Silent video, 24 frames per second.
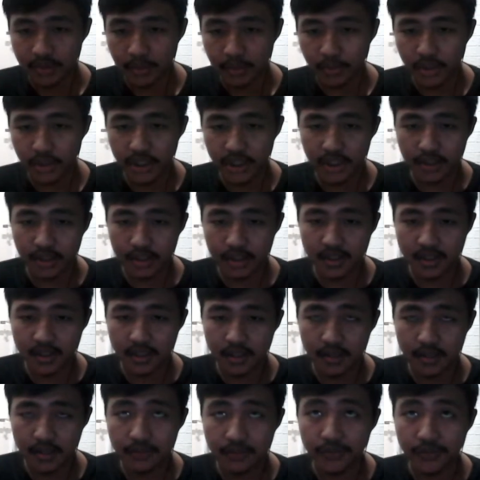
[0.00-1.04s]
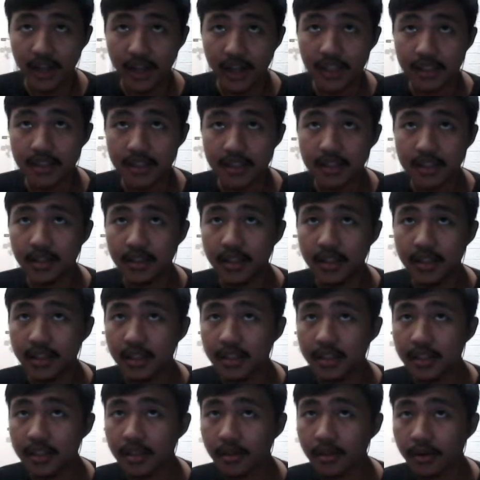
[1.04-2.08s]
We do not condone violence in the
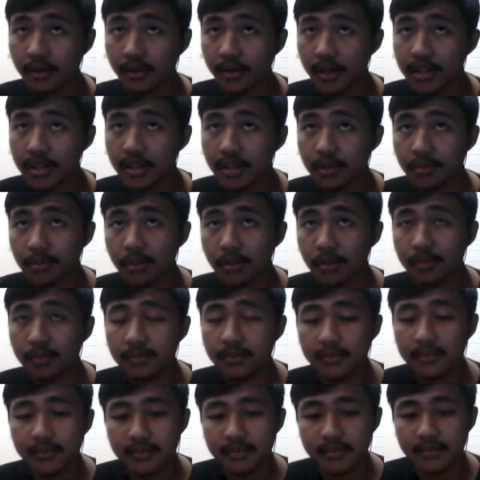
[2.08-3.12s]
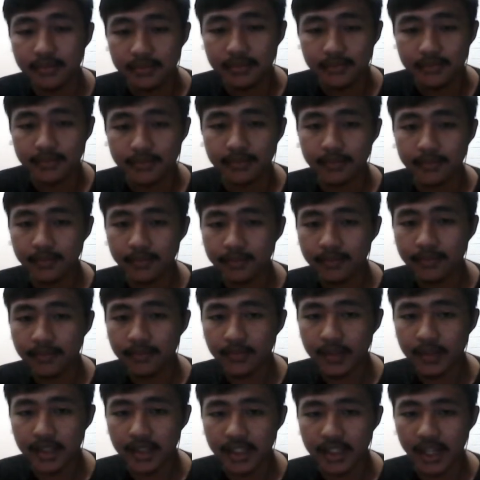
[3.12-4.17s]
interrogation room.
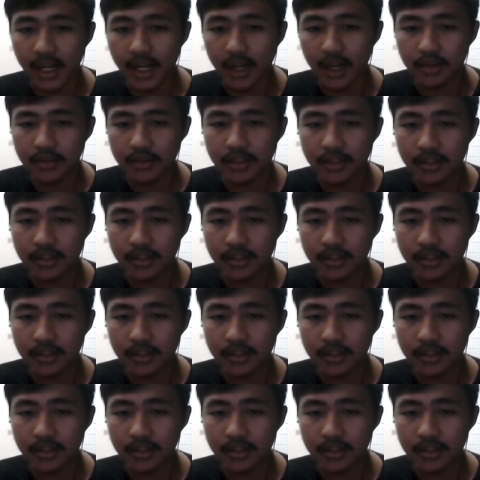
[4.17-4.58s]
Get out.